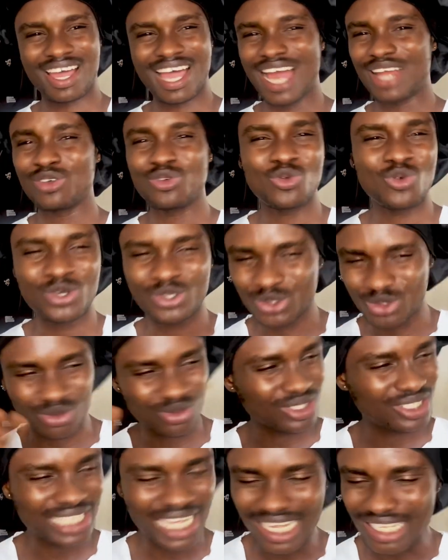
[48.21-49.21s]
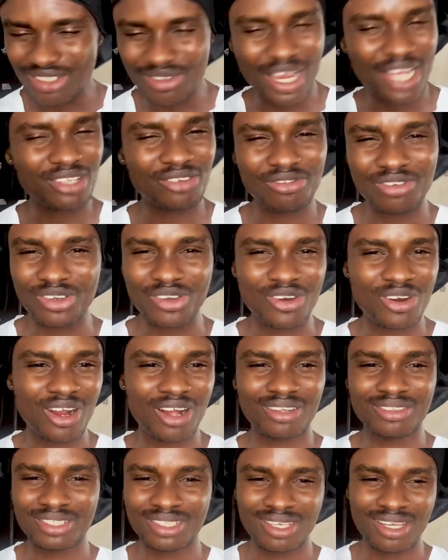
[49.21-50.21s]
I don't want to start trying to figure
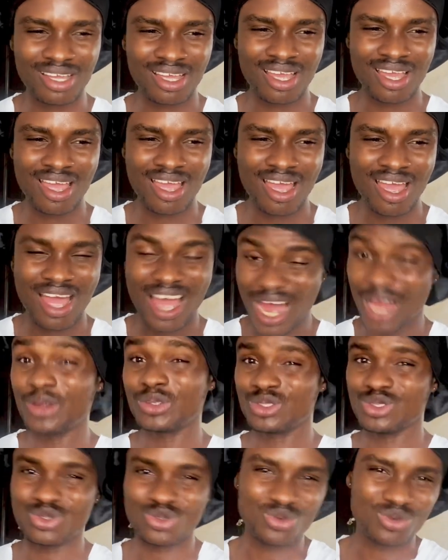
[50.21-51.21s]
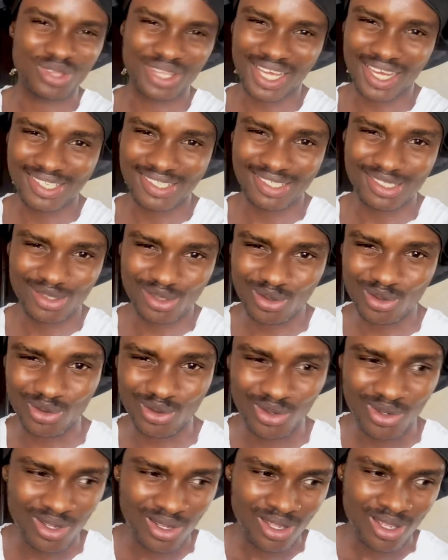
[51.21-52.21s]
out how to do that, so
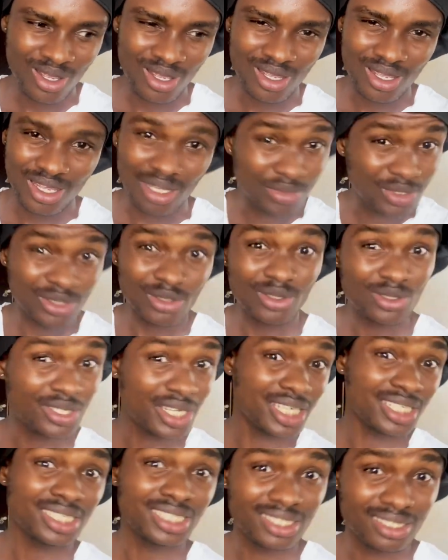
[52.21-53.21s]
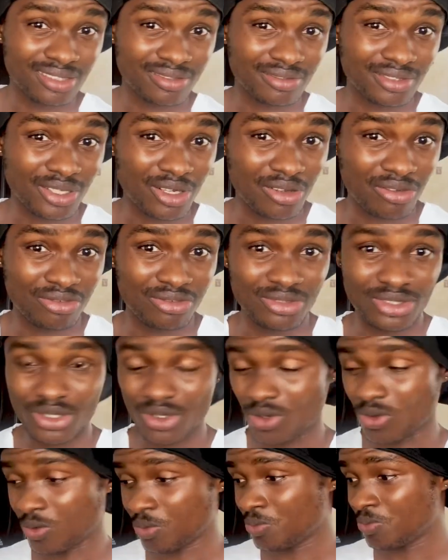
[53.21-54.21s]
I'm just going to edit in Resolve.
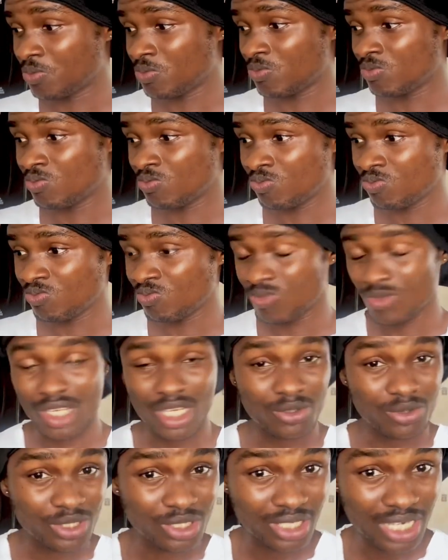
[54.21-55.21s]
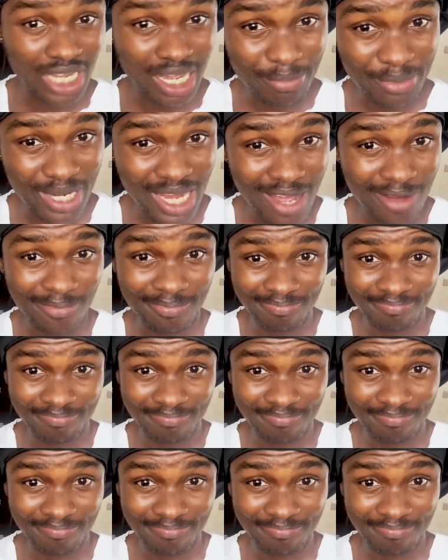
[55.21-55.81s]
So that's what's going to happen now.